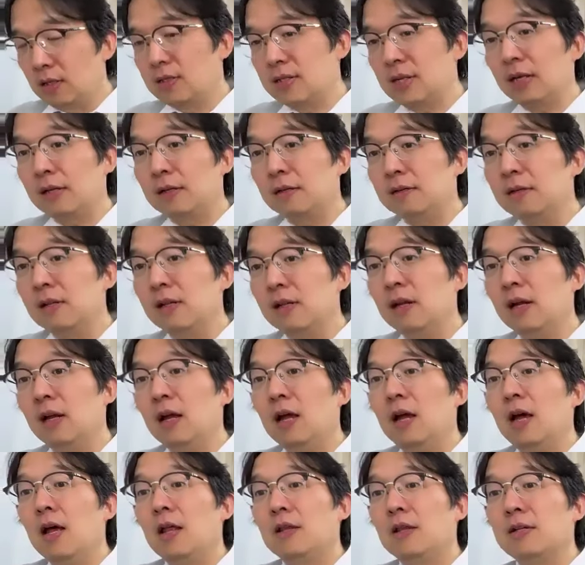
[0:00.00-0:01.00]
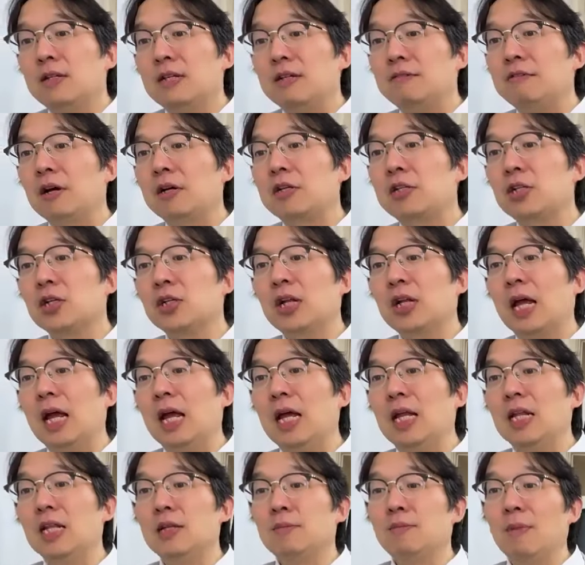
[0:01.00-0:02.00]
Secondly, the direction
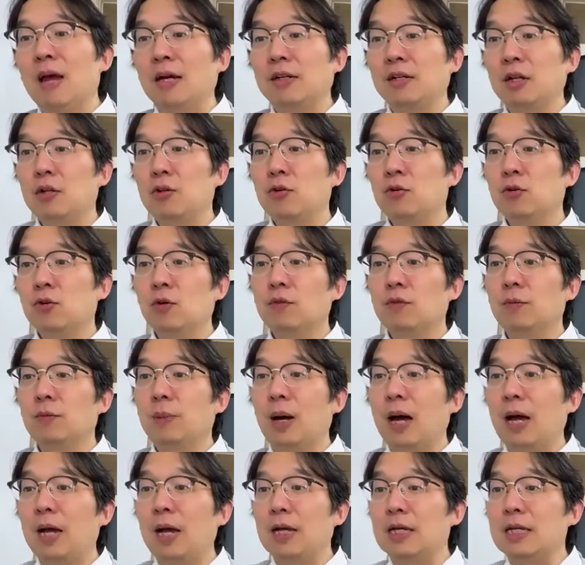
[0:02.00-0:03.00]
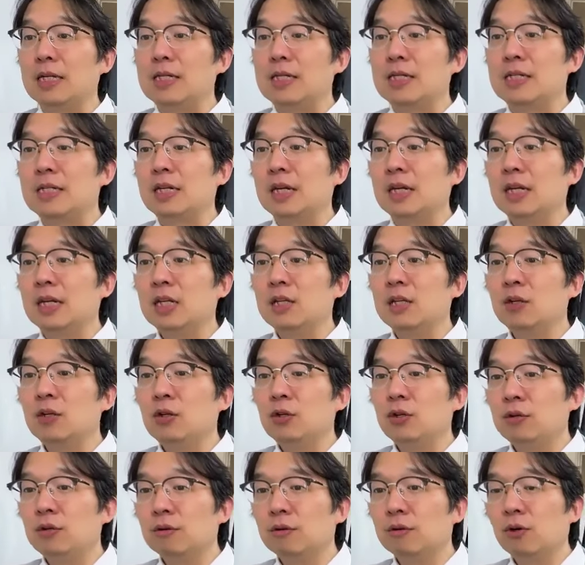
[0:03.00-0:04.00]
and magnitude of the bias
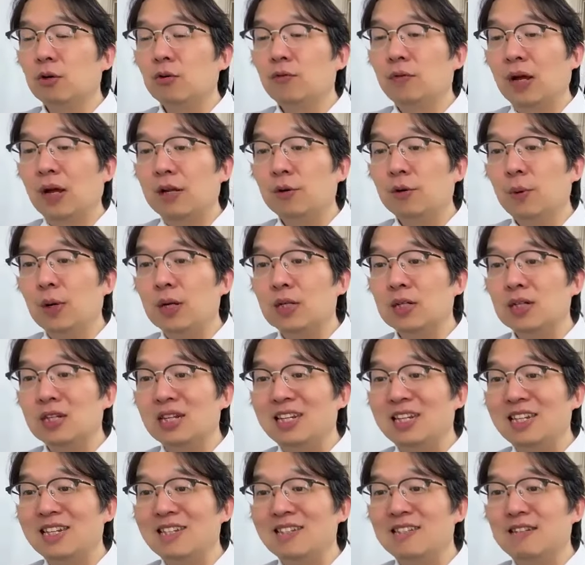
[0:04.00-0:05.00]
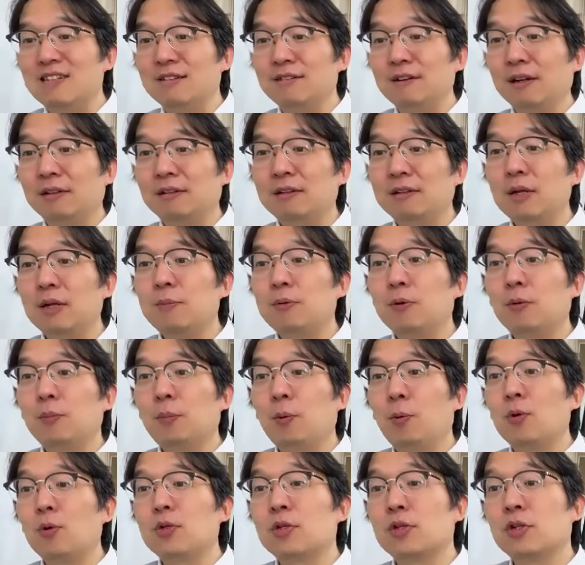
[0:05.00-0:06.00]
in your valuation is directly
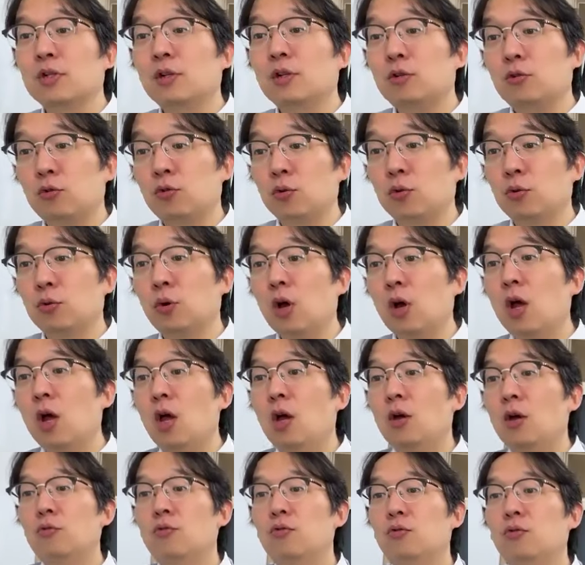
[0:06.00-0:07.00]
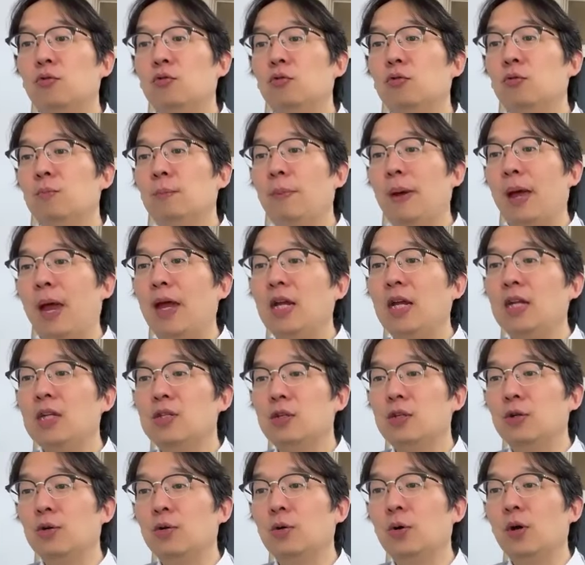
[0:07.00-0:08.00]
proportional to who
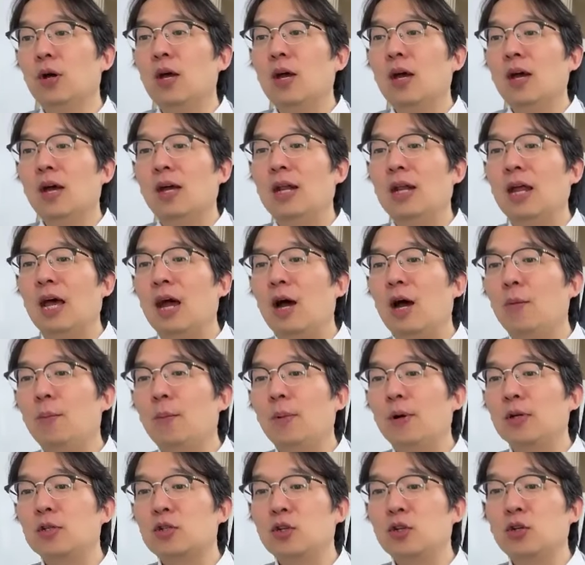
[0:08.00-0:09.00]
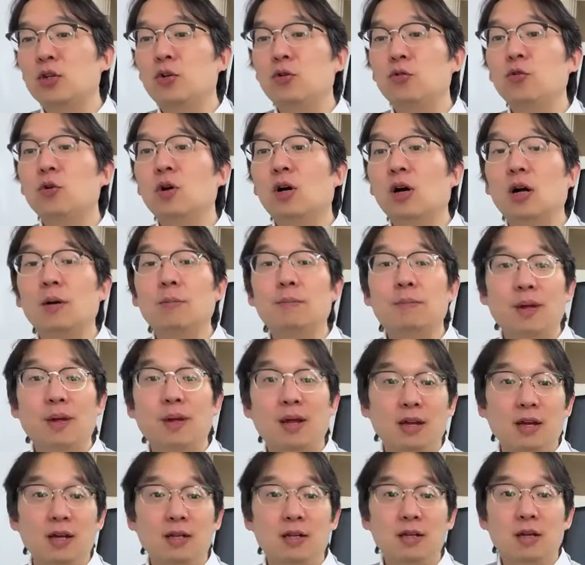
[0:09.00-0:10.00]
pays you and how much you are
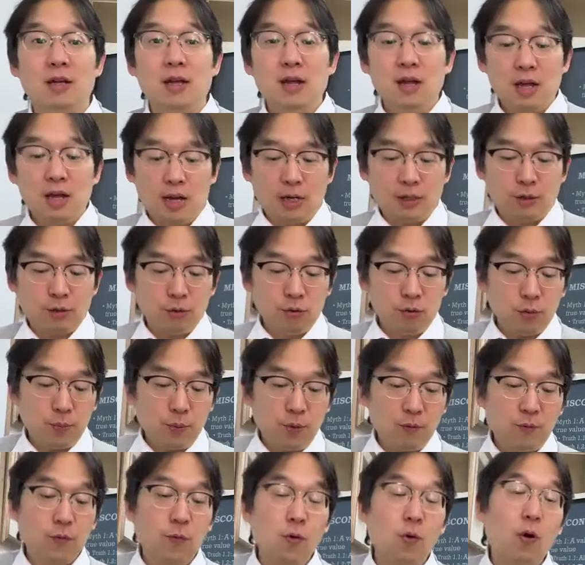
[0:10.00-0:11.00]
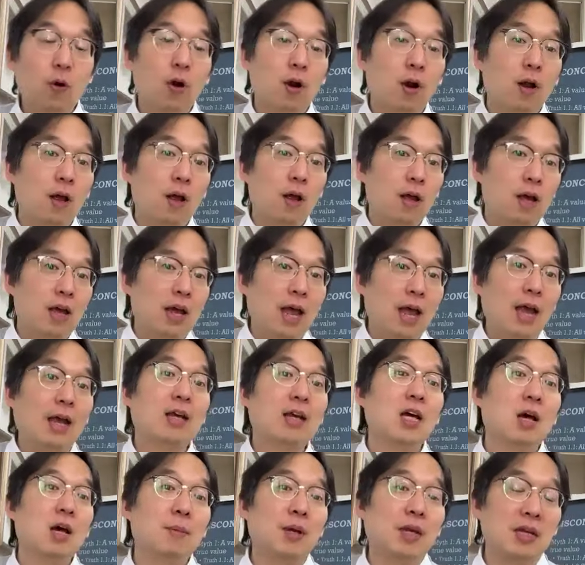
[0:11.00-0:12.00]
paid. I told you before,
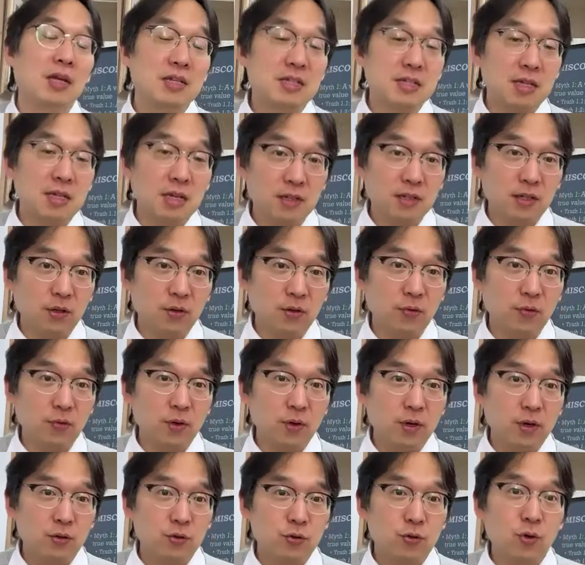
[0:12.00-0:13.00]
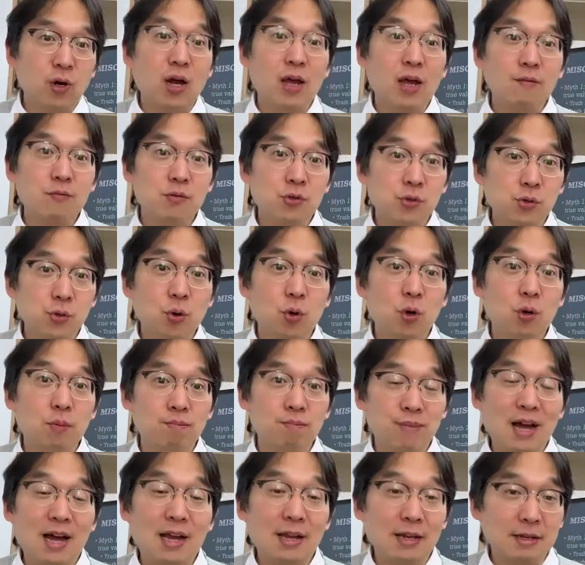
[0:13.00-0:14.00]
economic incentive drives your
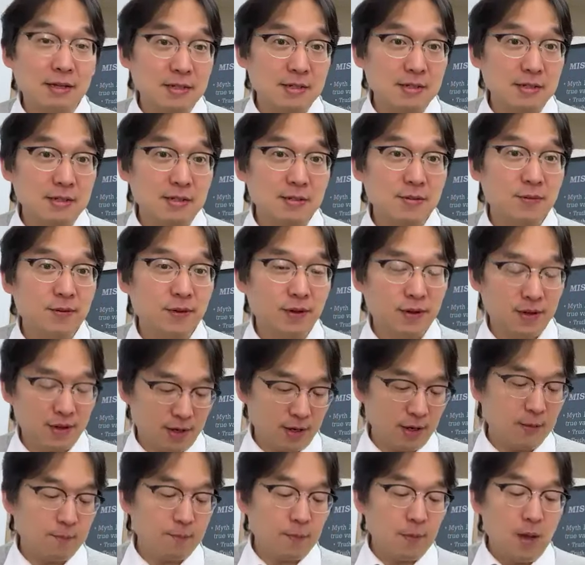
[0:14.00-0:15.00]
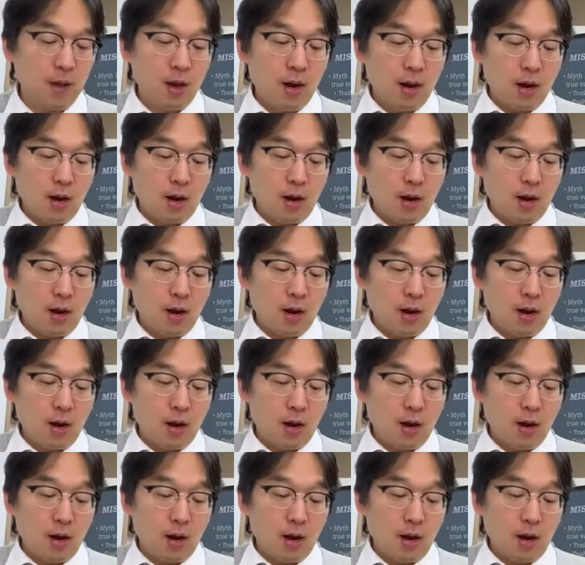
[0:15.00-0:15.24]
bias. Okay.